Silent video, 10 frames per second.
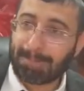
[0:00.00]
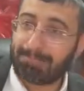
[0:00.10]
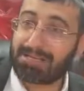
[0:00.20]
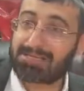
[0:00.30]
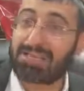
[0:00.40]

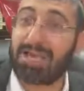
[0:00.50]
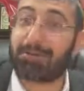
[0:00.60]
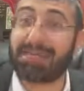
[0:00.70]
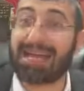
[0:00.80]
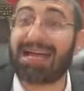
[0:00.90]

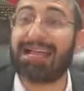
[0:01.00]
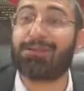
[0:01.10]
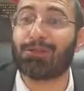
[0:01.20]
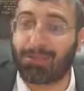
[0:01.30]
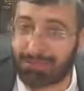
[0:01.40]
Mashgiach min
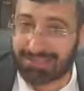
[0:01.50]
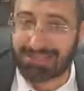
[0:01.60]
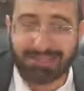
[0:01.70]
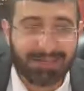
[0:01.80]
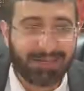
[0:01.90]
achalonot,
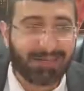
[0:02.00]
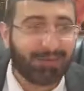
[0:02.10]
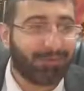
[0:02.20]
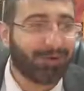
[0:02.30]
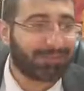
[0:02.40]

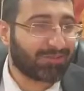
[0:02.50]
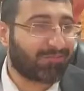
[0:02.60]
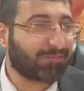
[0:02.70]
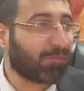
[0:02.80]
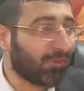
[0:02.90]
watching
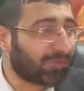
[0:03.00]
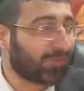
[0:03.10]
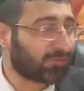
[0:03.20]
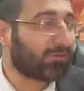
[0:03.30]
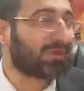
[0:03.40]
from the
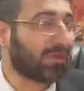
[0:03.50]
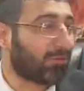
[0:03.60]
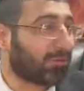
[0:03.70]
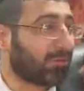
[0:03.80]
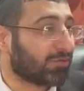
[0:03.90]
windows. What are
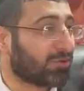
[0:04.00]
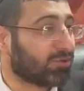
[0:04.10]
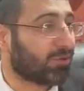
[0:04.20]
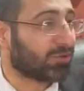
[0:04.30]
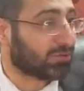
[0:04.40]
the windows? The
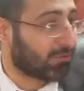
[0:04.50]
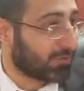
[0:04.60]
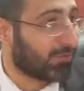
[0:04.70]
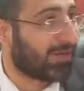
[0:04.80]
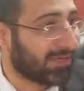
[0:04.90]
shoulders of
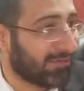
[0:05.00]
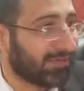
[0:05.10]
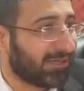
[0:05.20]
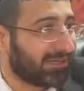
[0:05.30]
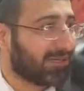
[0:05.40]
the
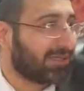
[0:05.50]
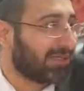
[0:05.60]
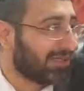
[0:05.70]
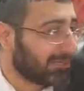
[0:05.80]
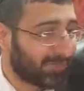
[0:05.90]
Kohanim, that
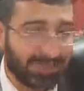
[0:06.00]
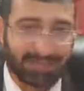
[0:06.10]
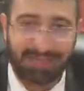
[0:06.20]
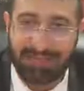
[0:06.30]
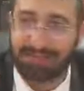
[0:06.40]
they spread
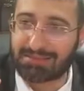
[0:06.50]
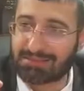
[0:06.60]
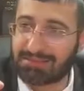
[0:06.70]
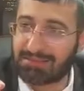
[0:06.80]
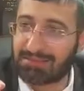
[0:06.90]
their
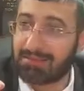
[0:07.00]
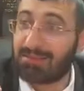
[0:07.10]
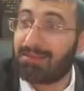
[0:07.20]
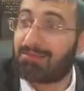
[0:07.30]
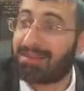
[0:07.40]
hands.
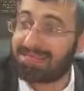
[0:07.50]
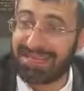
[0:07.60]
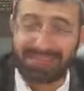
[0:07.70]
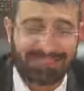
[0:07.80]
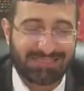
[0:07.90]
But
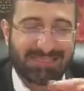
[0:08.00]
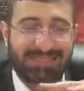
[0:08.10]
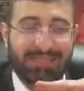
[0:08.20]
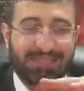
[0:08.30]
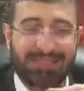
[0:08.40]
then it
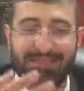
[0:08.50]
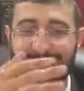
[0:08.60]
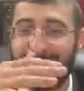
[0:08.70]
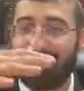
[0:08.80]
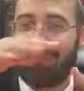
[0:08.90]
says,
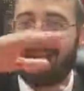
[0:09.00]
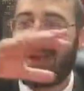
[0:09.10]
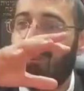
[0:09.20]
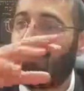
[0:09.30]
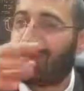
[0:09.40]
Hashem,
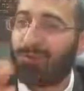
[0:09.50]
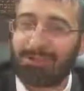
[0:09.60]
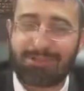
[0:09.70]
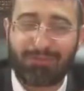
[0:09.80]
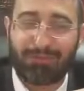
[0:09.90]
I'm
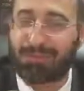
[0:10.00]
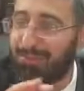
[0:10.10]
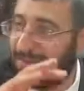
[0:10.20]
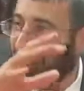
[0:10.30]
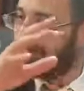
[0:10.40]
watching from the
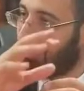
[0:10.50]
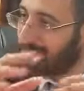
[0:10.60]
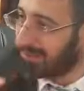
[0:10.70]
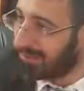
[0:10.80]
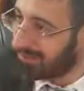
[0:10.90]
bottom
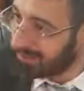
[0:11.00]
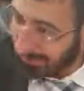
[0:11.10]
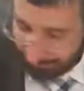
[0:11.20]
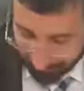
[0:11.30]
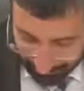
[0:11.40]
of the
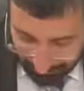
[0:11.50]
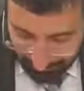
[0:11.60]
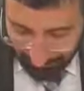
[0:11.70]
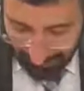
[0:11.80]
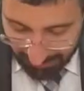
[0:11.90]

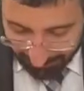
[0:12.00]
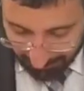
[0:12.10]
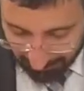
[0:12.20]
five